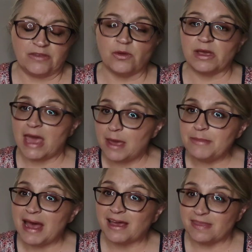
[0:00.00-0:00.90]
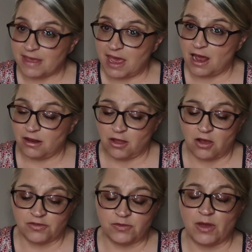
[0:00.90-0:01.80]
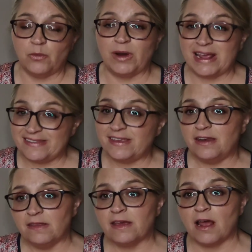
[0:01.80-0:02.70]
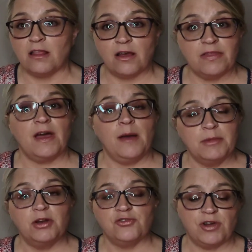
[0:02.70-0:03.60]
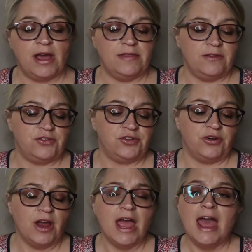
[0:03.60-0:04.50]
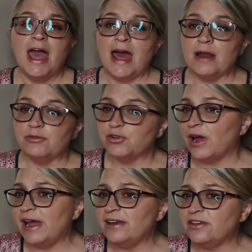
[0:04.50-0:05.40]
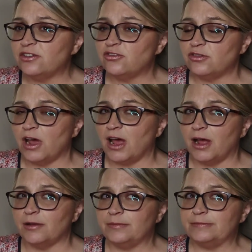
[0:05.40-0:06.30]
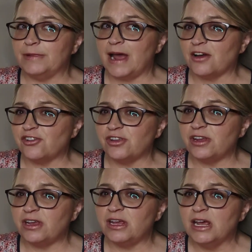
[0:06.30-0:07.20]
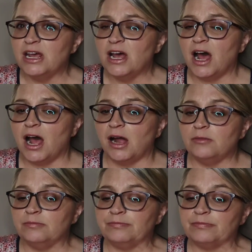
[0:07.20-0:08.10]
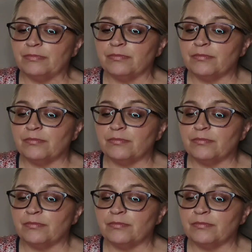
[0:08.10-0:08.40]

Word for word: so it came back in the catalog. So I, when I seen it in the catalog, I thought, I'm going to try it this year. And I'm trying to uh, actually um,